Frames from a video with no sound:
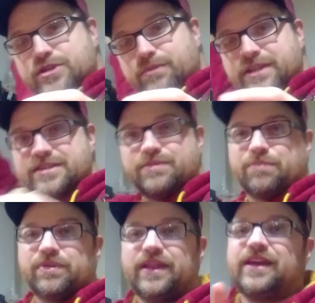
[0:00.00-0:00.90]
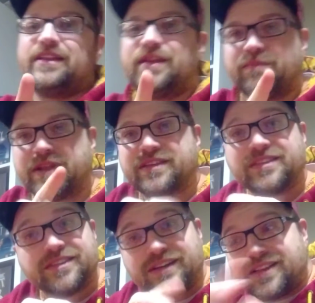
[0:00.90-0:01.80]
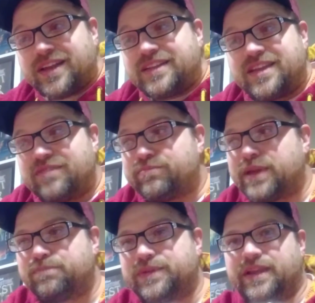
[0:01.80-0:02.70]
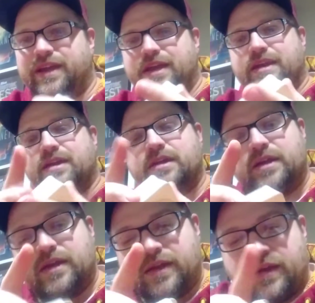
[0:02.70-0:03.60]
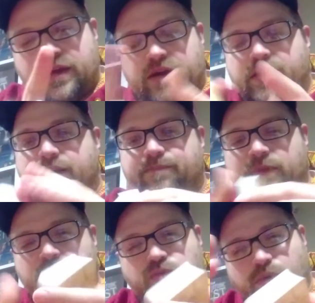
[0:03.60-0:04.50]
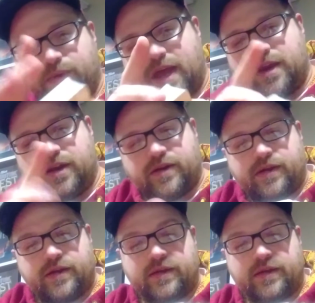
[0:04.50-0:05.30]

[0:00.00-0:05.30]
are meant to be played. They're meant to look like they've been played. All right, so what do we got here?